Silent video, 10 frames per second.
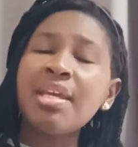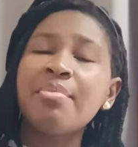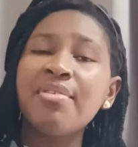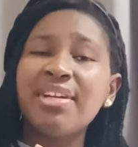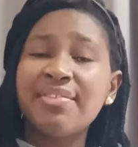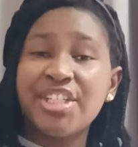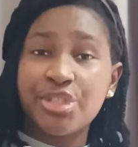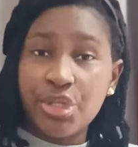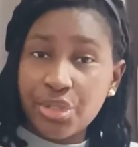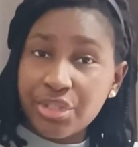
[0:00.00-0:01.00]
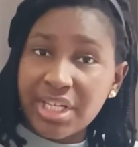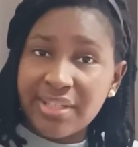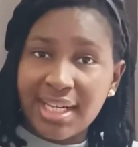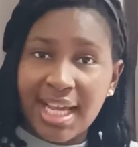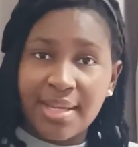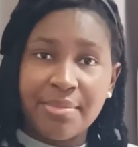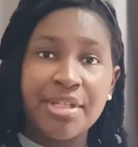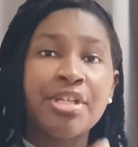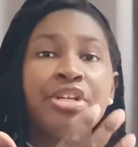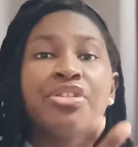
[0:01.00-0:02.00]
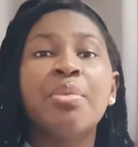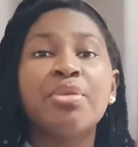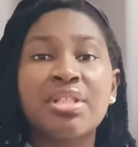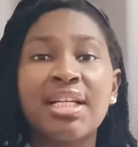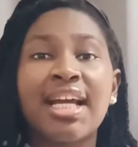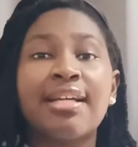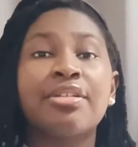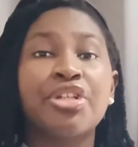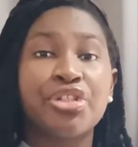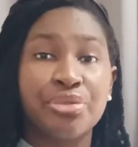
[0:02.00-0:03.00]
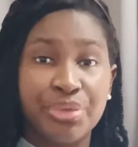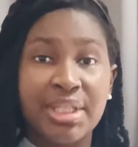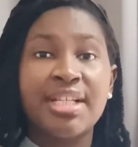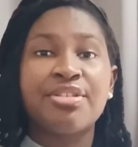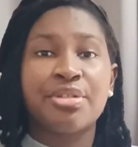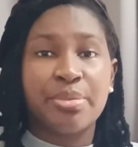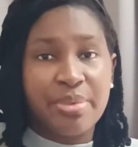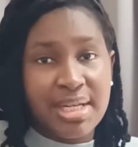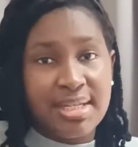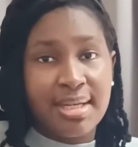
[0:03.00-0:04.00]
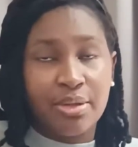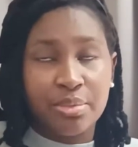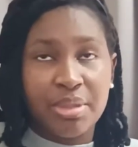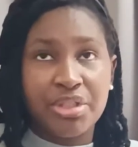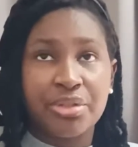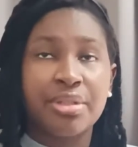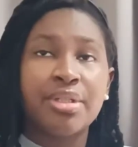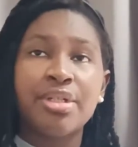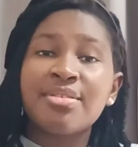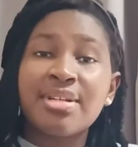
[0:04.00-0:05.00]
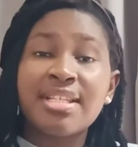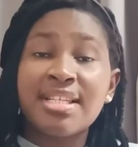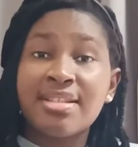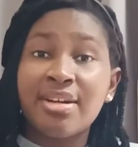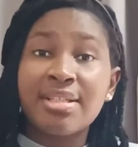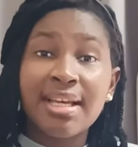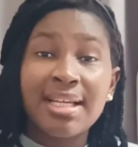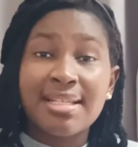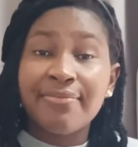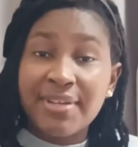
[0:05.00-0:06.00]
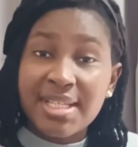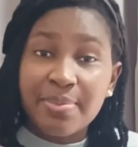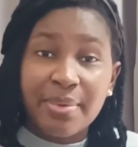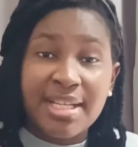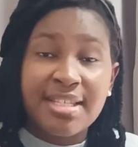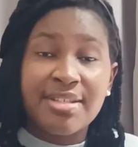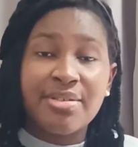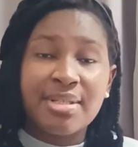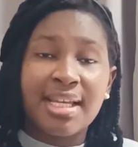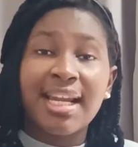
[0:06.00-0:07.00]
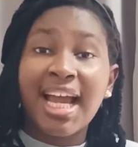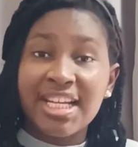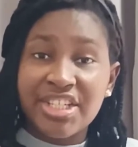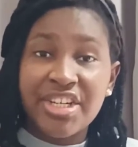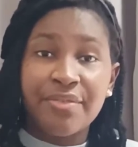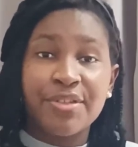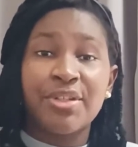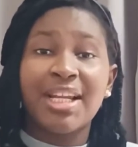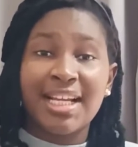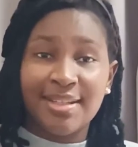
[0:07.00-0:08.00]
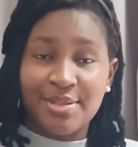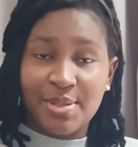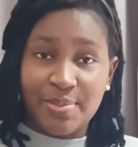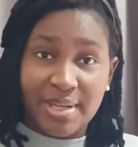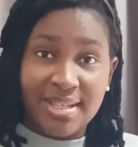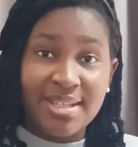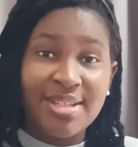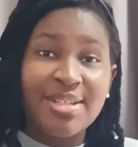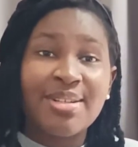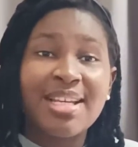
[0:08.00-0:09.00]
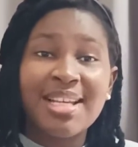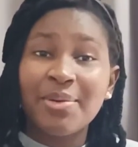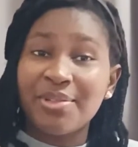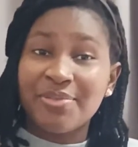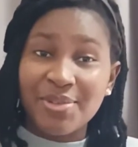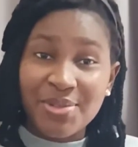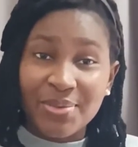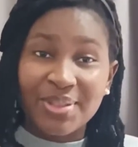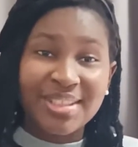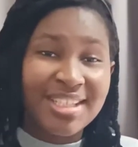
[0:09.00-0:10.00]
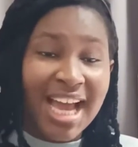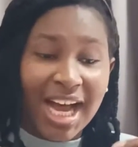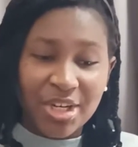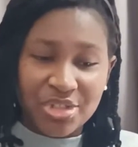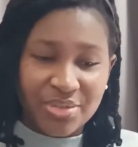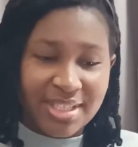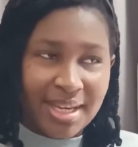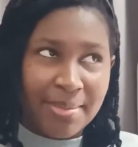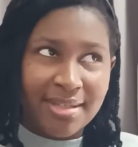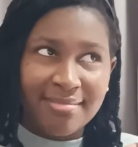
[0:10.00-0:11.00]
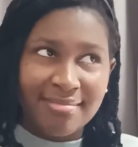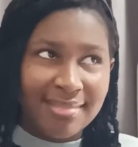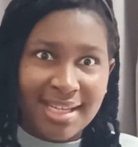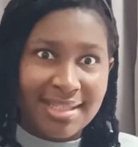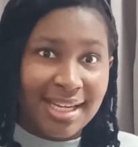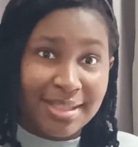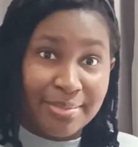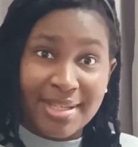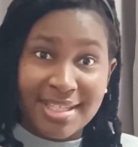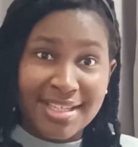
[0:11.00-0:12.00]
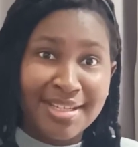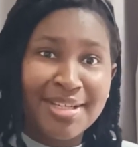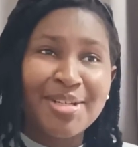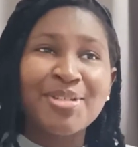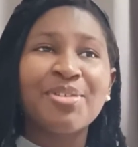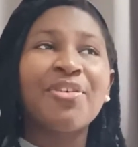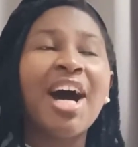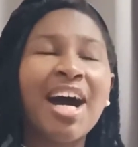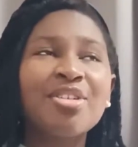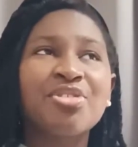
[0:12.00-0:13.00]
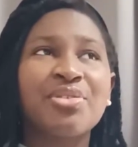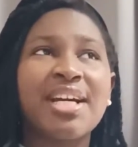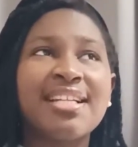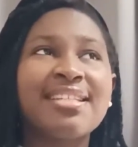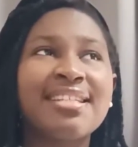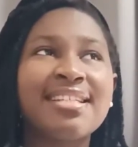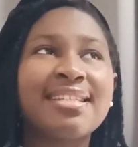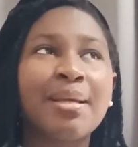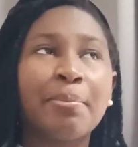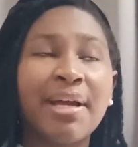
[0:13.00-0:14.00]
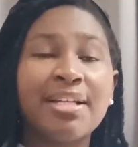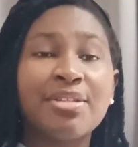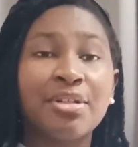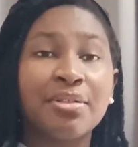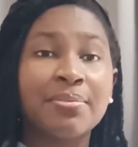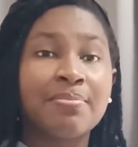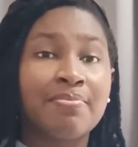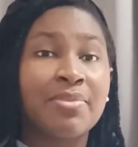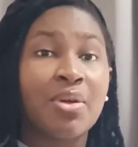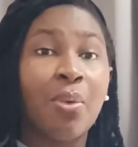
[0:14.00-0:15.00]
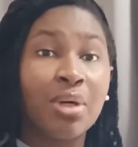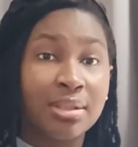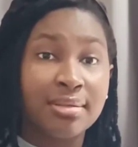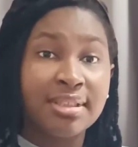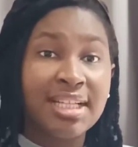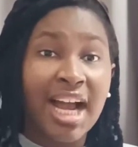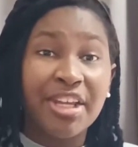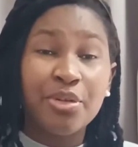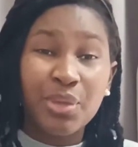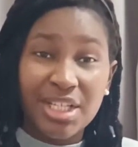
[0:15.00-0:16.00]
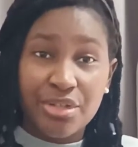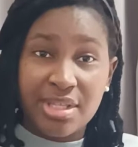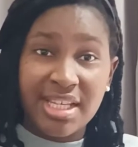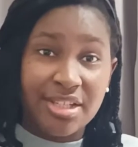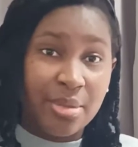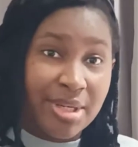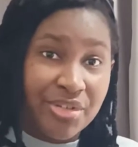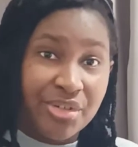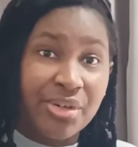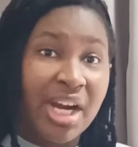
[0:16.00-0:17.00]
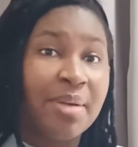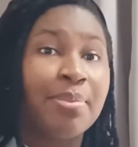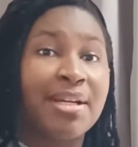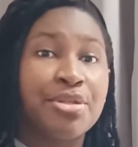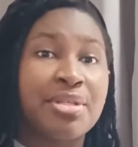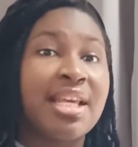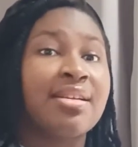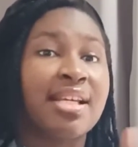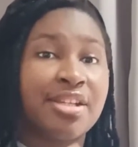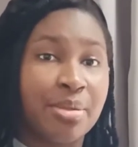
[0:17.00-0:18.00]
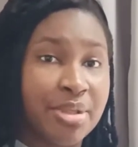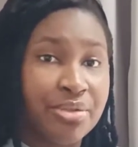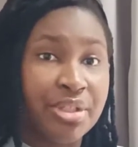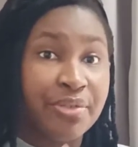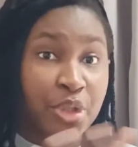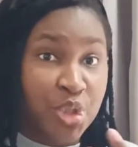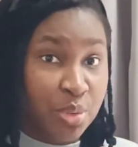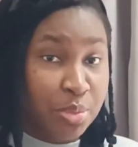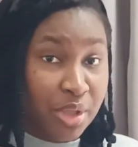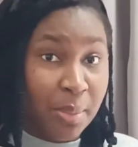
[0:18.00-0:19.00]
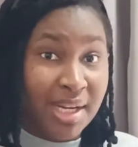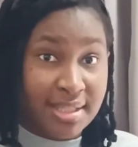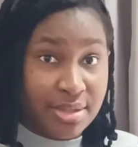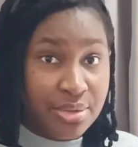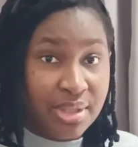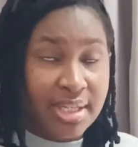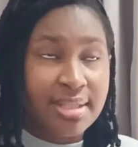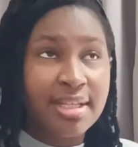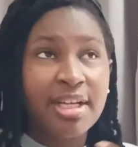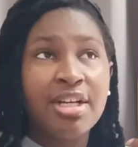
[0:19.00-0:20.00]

But if you're living in Tohoku area like me, you're mostly going to relate to the prices I would mention. So this is not a fixed price, it's just an idea of what you're likely to spend. So let's start with the first one, house rent. I mean, that's like the basic. So for house rent, this depends on, one, are you willing to stay in the dormitory, or are you planning to stay outside the dormitory if you're going to come in as a student?